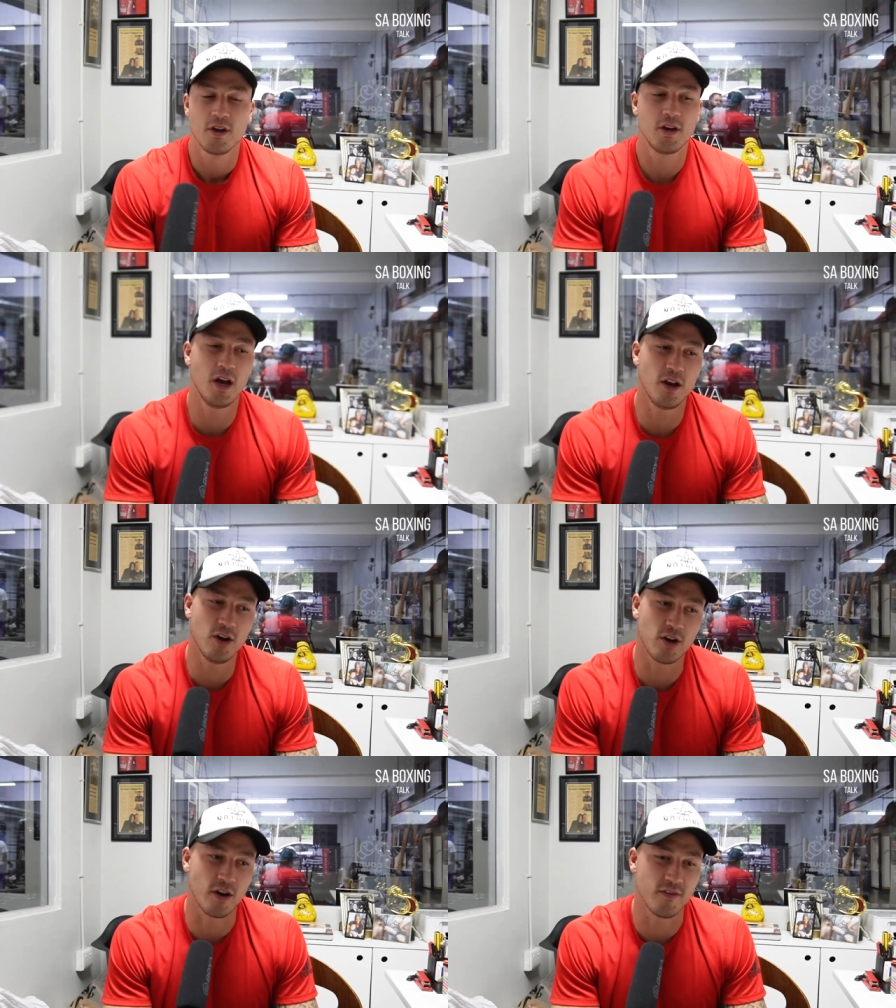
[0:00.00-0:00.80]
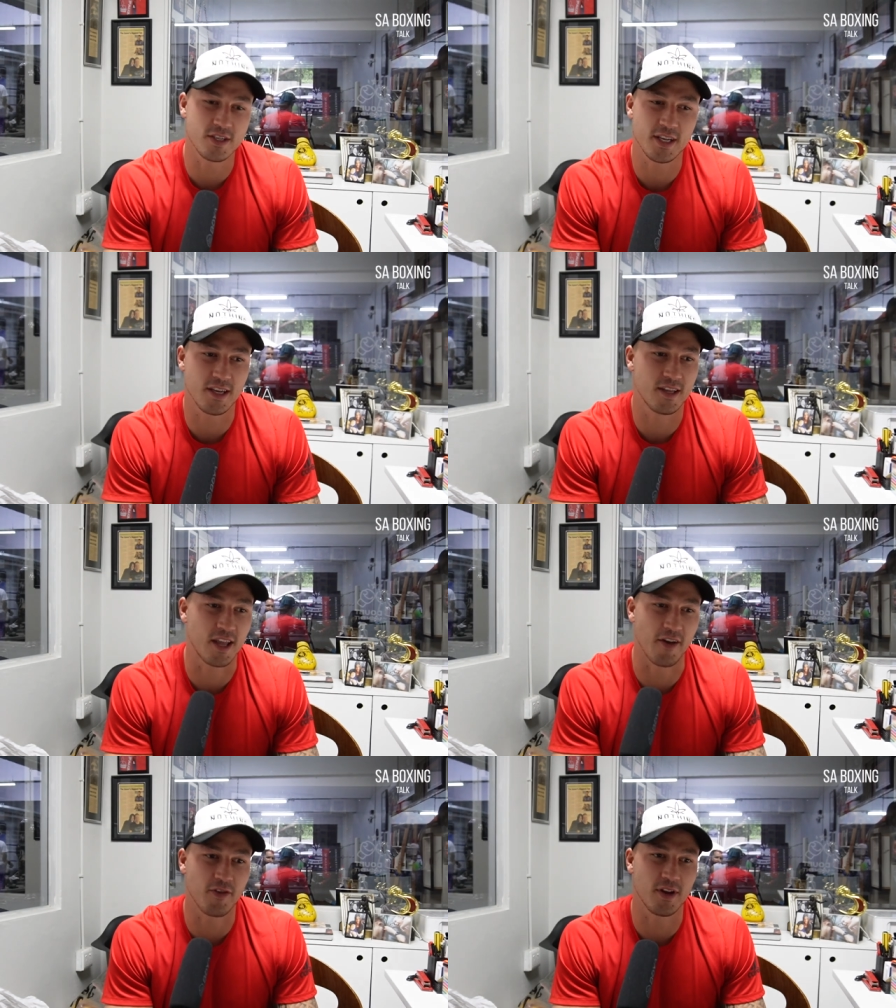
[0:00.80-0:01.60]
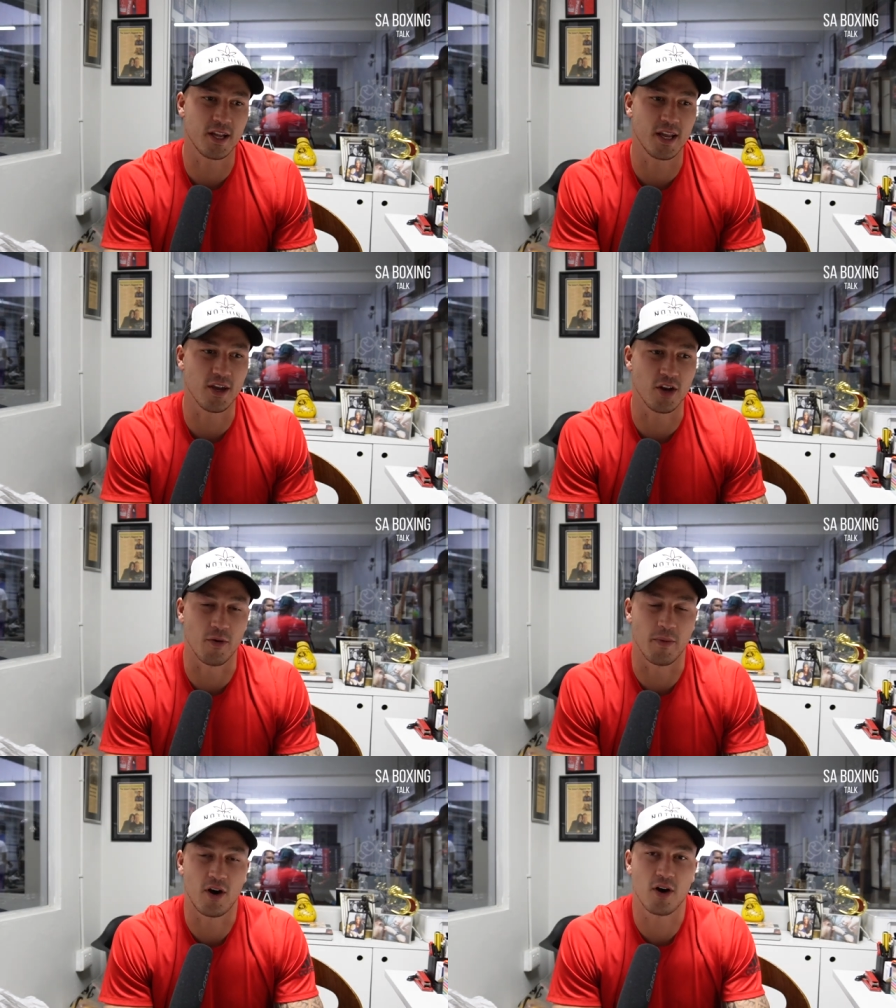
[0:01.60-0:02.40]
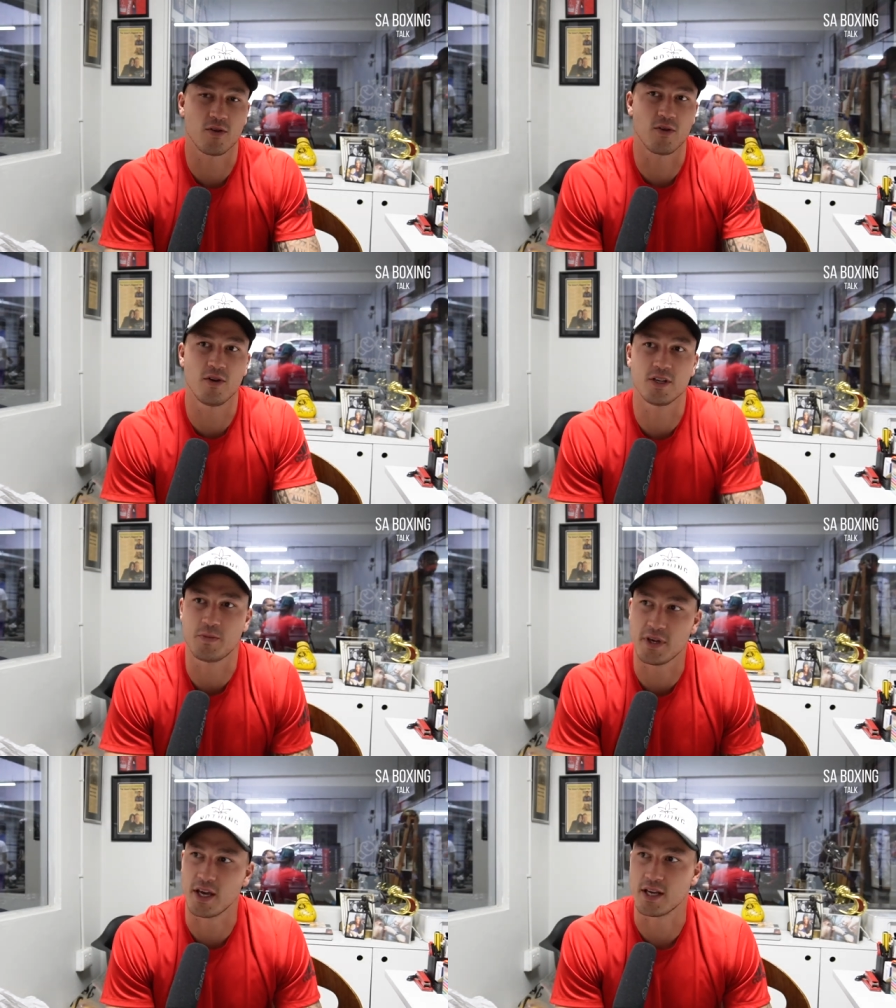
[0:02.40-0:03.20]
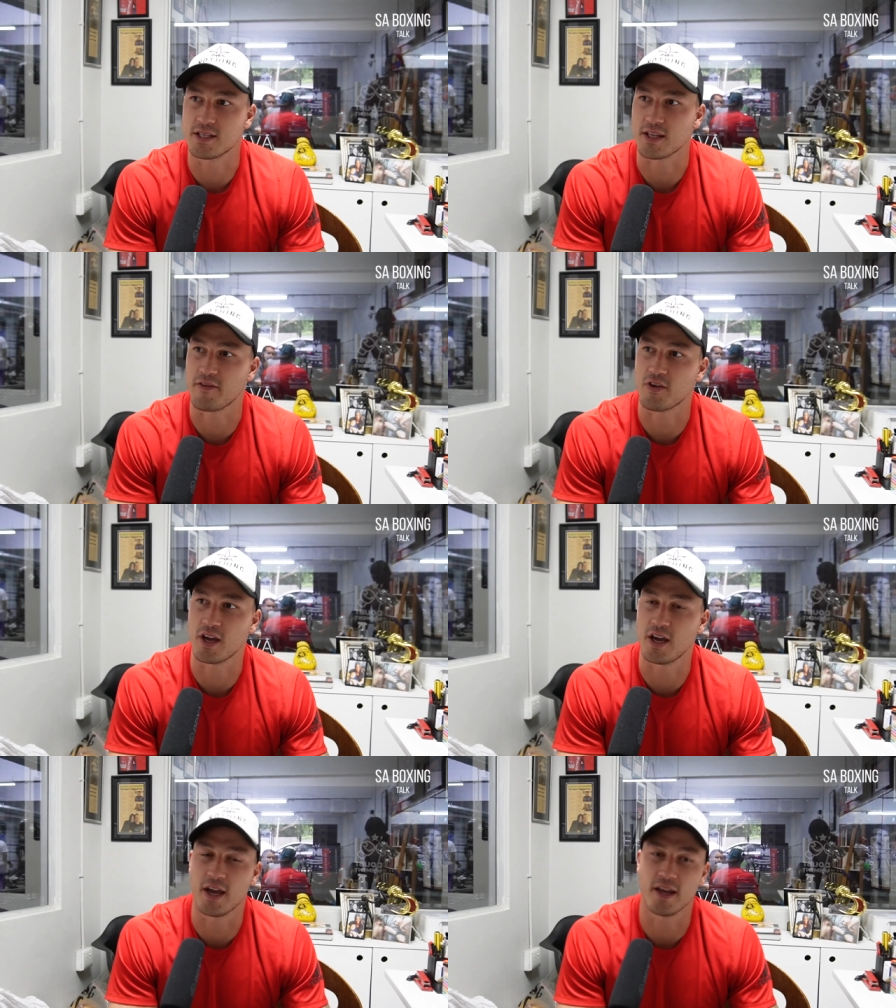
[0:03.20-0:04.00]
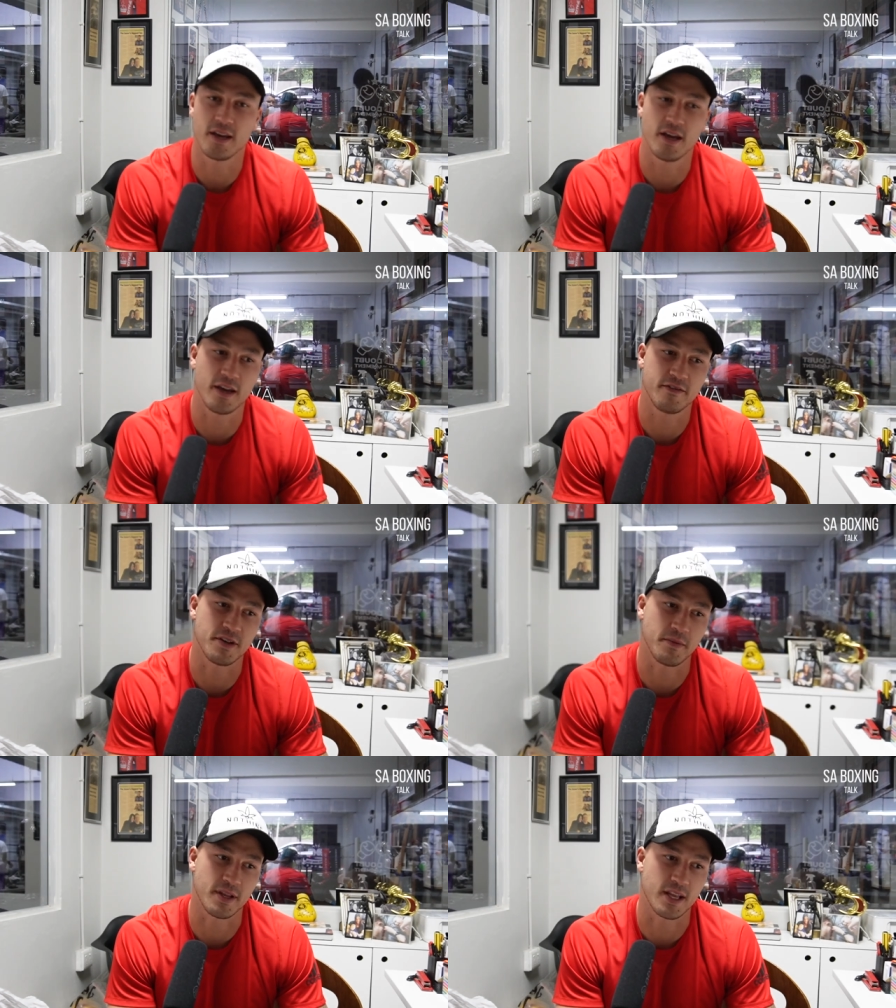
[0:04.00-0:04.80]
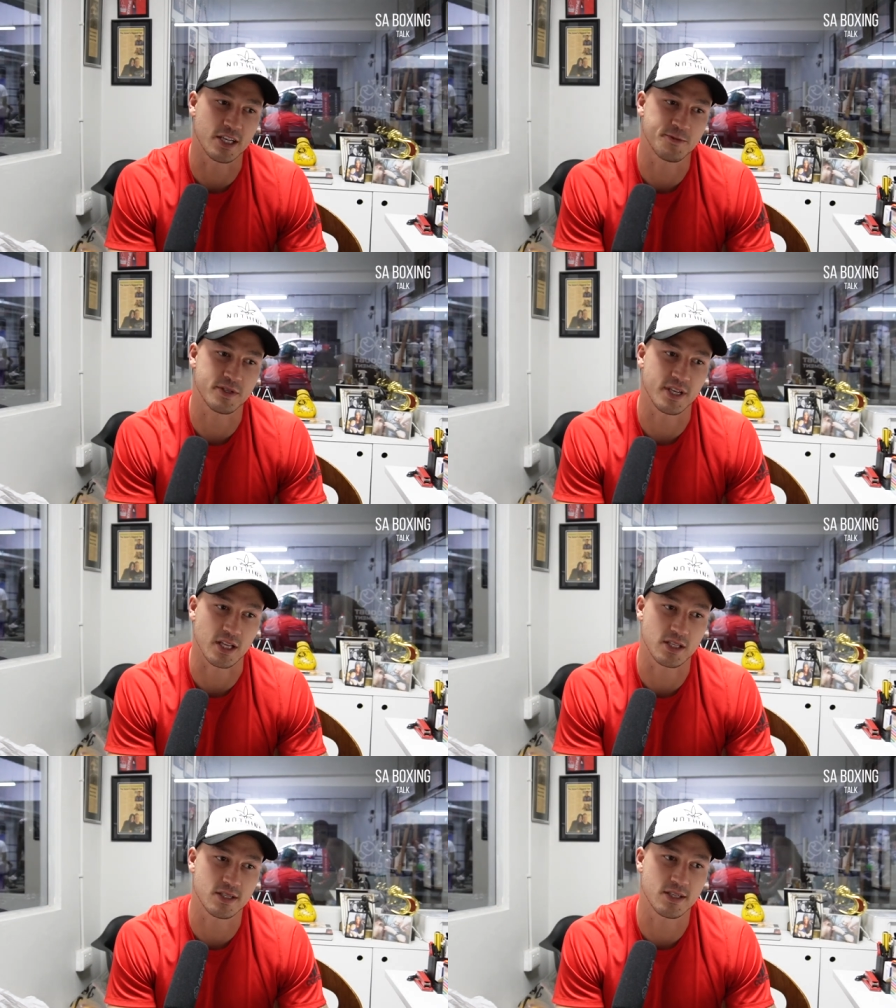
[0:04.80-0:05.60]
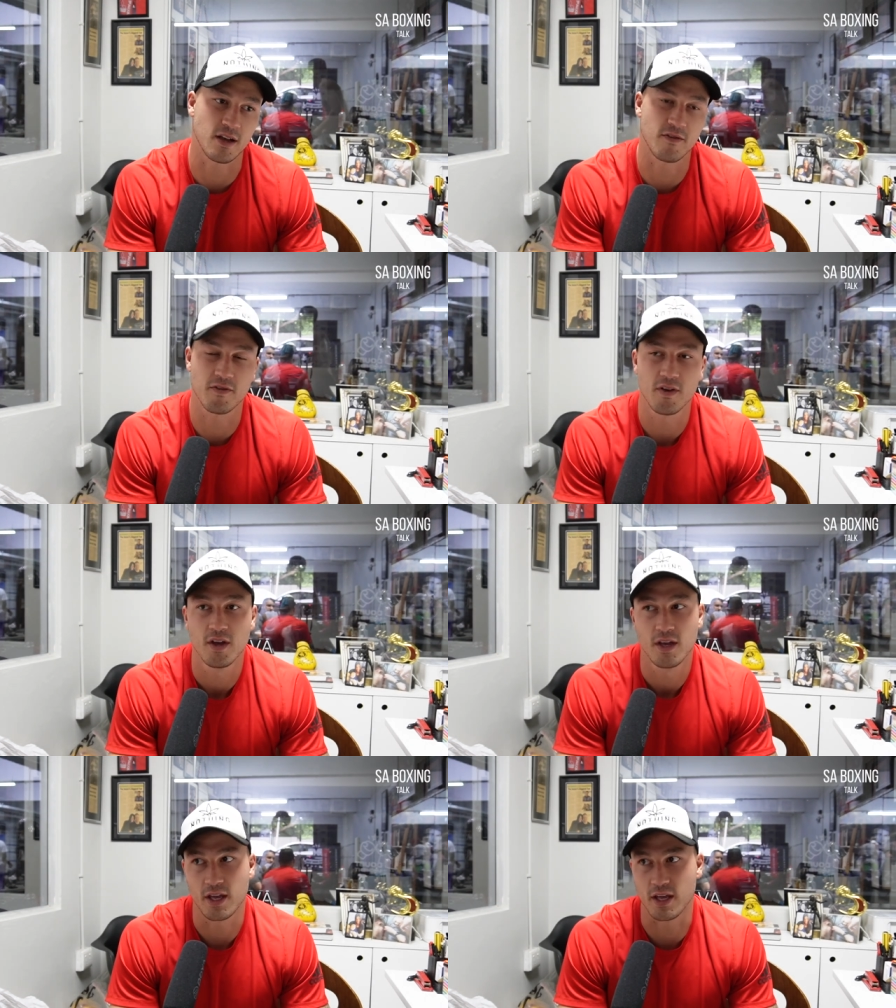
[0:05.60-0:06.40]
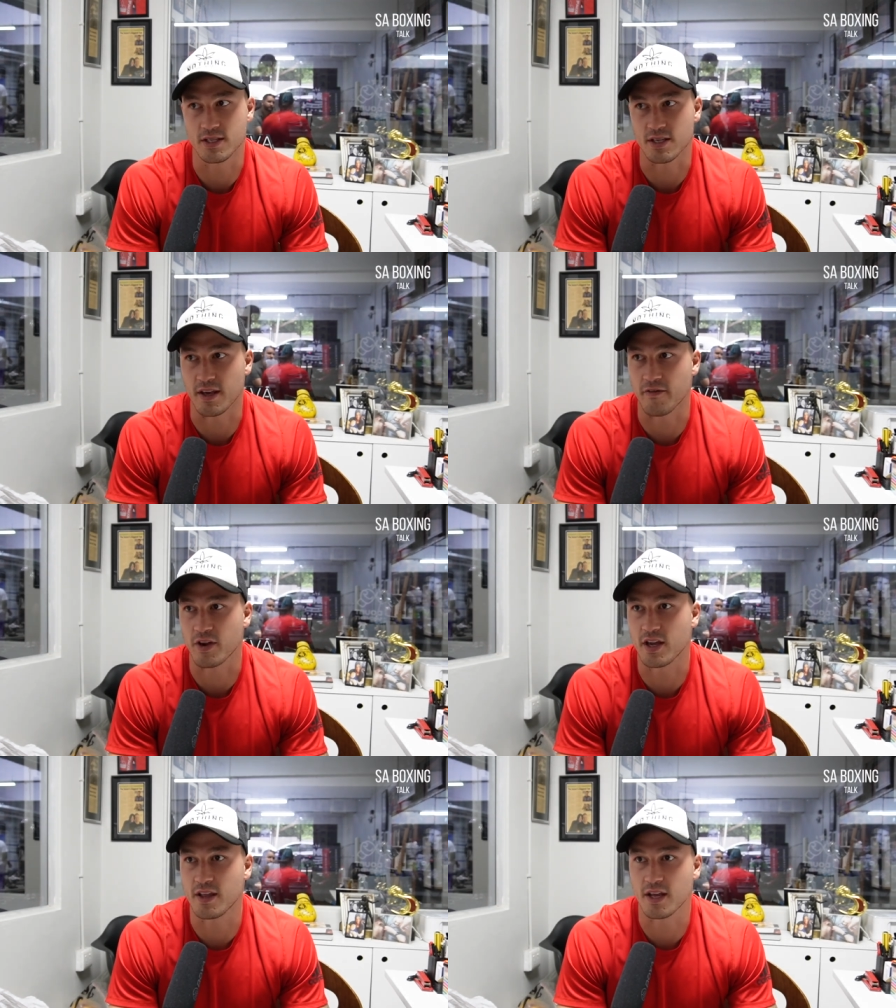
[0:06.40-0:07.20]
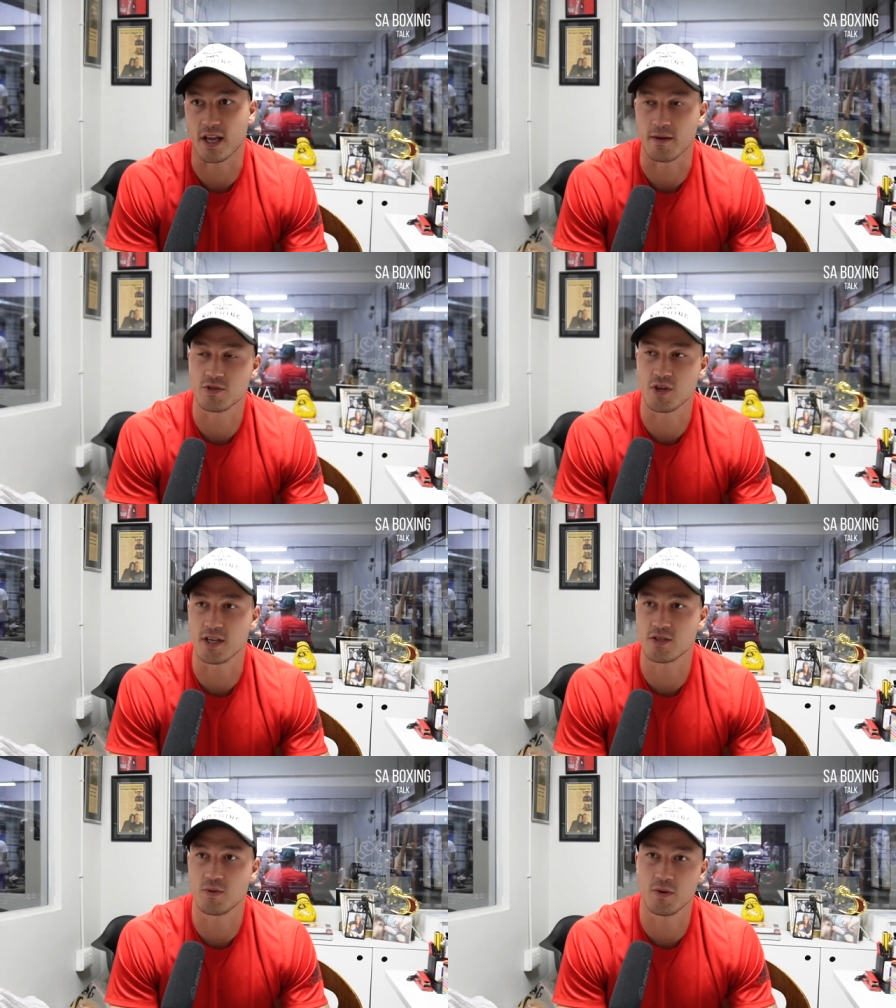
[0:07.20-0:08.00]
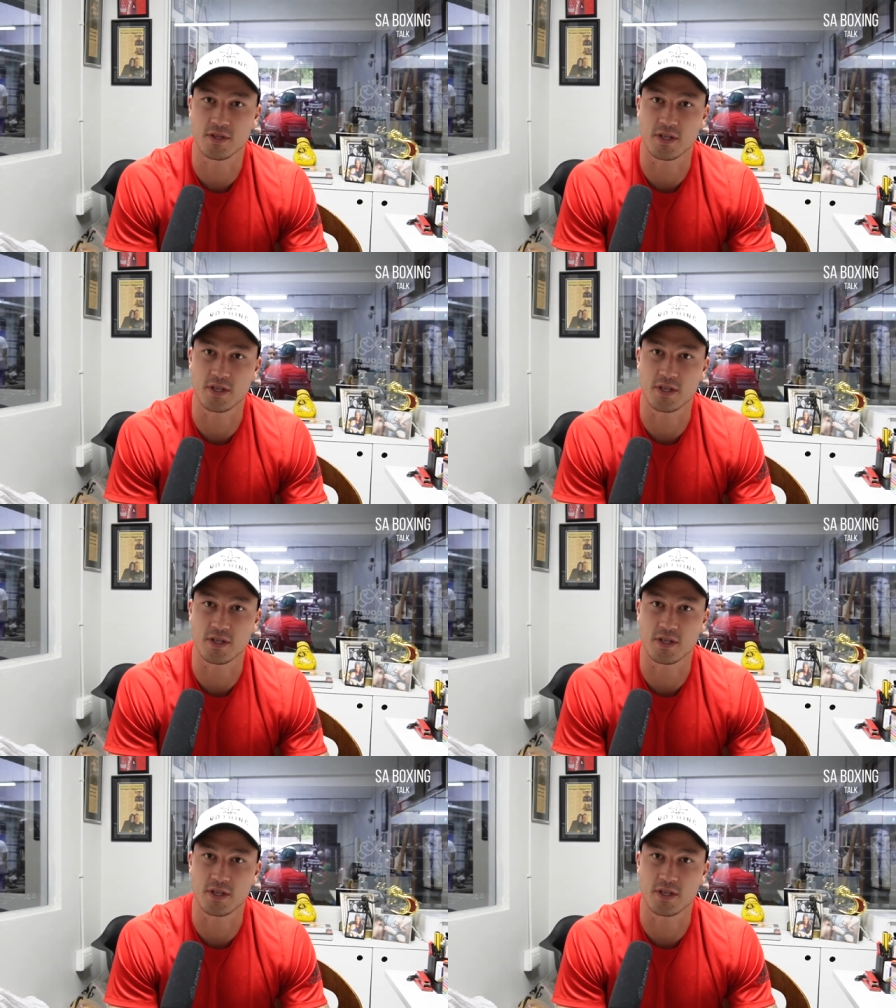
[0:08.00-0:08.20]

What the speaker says: No, look, obviously, definitely, you know, my heart will always be here in South Africa, and if something does present itself in South Africa that comes to us, we will